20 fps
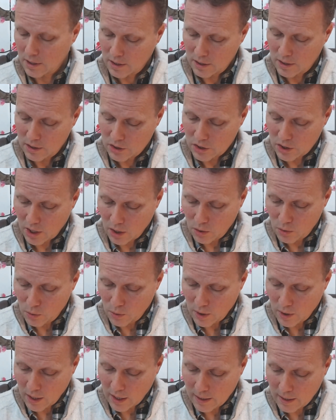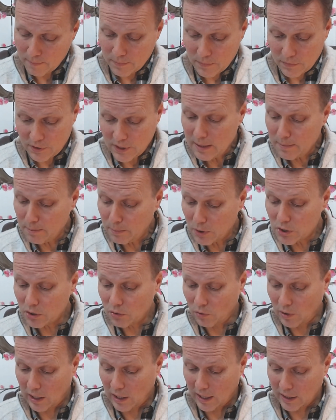So deep
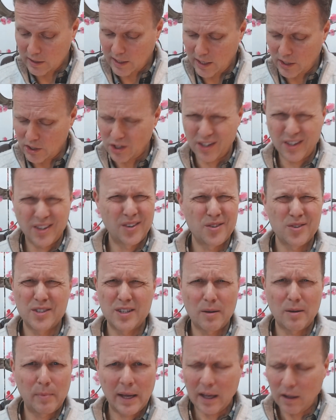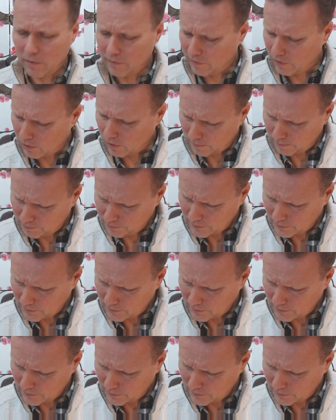muscle relaxation can also be helpful.